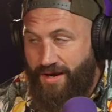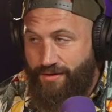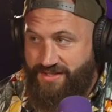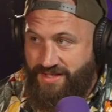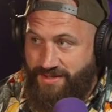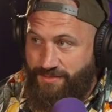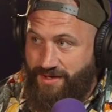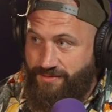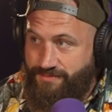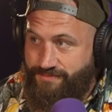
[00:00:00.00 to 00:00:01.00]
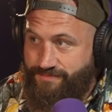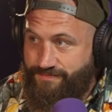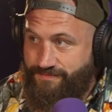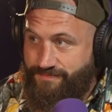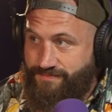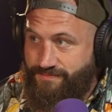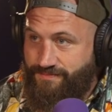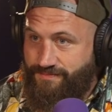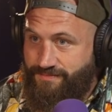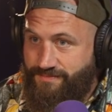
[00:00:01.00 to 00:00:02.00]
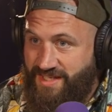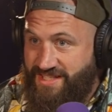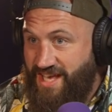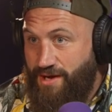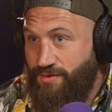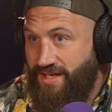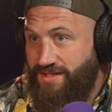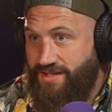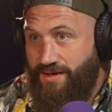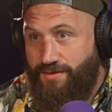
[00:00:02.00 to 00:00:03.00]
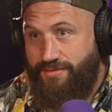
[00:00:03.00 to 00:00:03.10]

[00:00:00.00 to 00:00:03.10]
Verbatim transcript: Paris has him now. He's the eldest, so